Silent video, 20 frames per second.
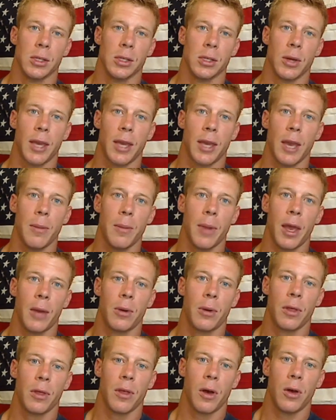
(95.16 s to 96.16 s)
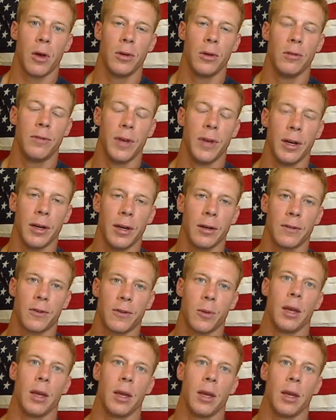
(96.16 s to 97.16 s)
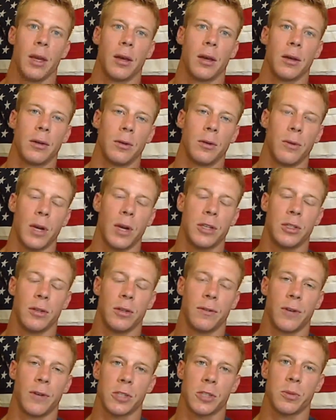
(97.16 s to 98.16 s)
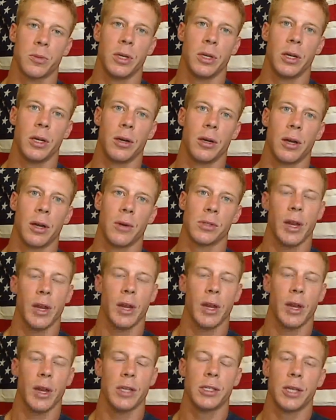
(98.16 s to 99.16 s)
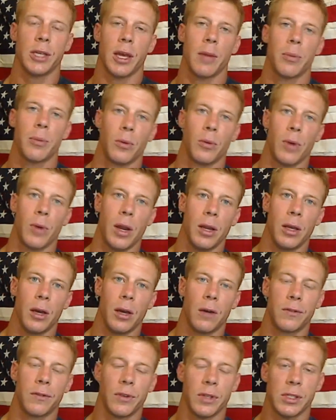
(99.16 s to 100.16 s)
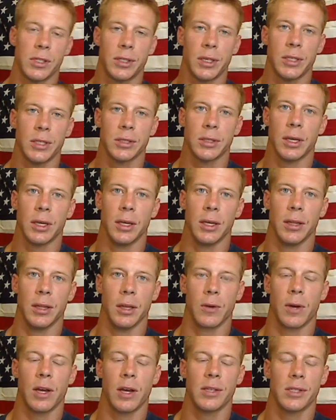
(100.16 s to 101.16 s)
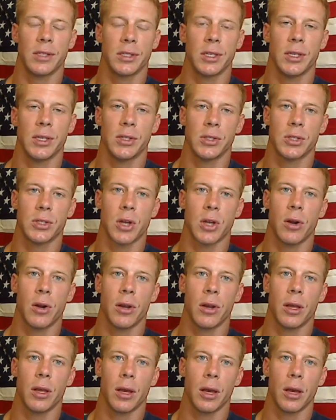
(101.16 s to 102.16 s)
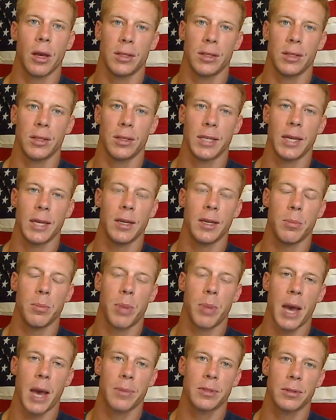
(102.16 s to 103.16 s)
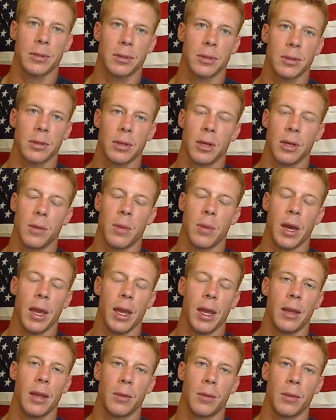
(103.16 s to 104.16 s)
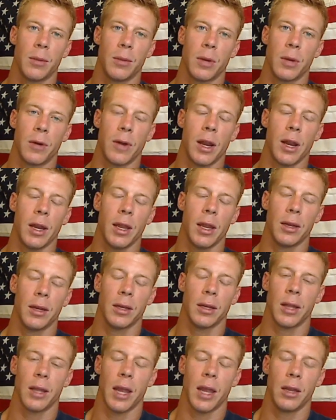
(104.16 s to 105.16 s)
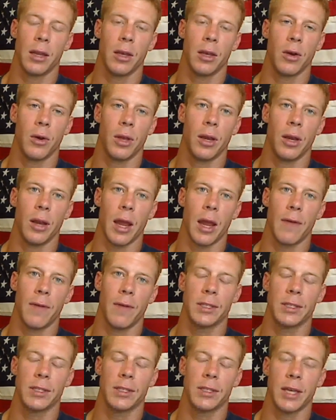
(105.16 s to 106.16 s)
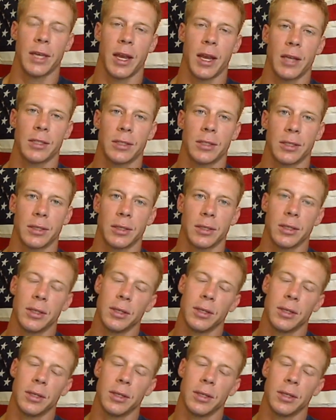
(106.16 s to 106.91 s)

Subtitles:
So I came back with a whole new vigor for my redshirt freshman year, and I was in great shape, ready to go for the season. And then right as the season started, a tendon popped in my hand, on my right hand. I had to go in and have that reattached